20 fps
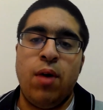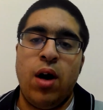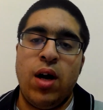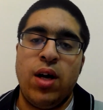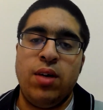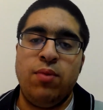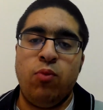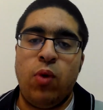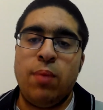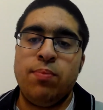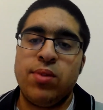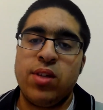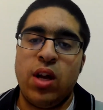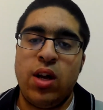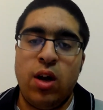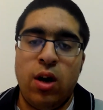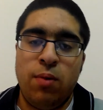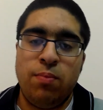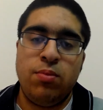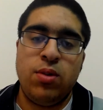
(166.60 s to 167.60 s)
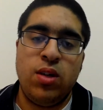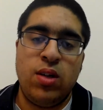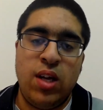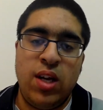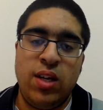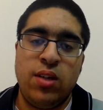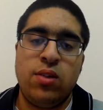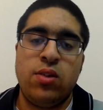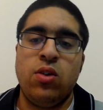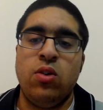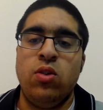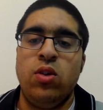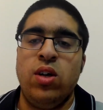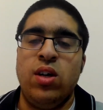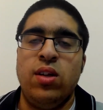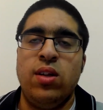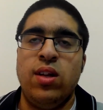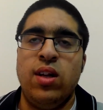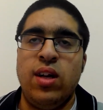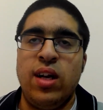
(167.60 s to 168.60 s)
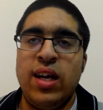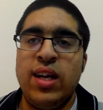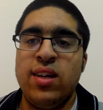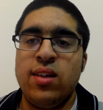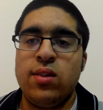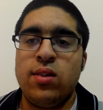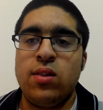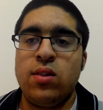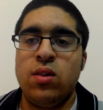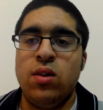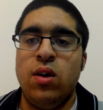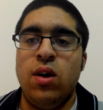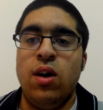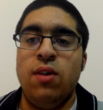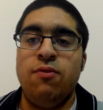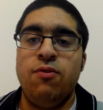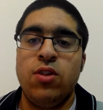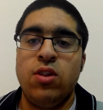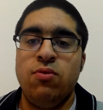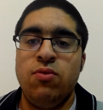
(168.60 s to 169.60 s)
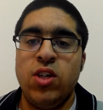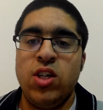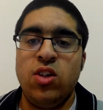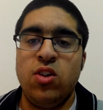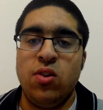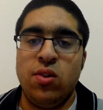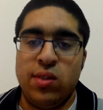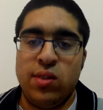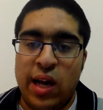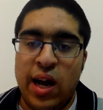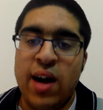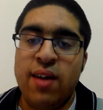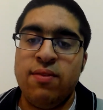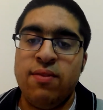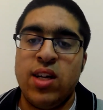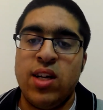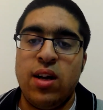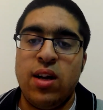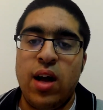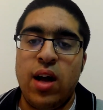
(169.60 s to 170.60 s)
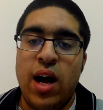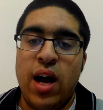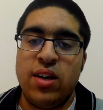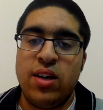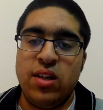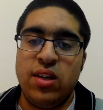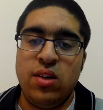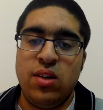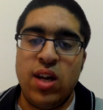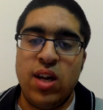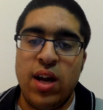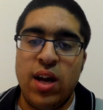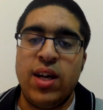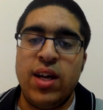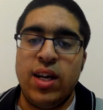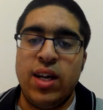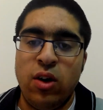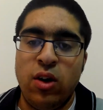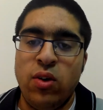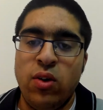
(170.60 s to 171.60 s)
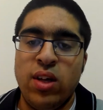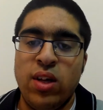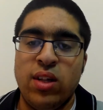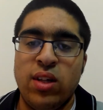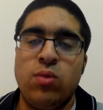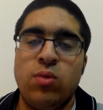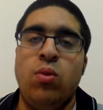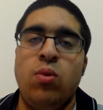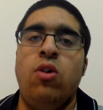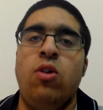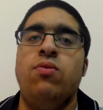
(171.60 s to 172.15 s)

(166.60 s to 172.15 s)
website up to date, so the links for the videos I haven't added yet, including this one.